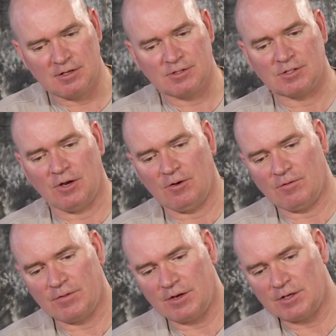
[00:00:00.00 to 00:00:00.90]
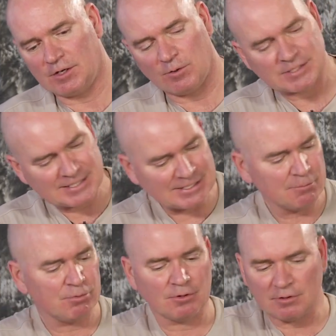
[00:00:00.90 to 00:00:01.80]
So there you go, a
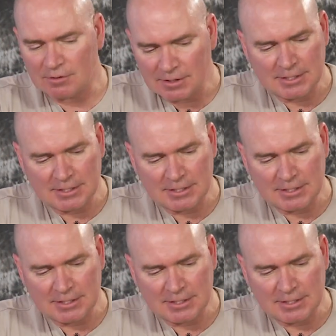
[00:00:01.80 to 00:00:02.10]
simple,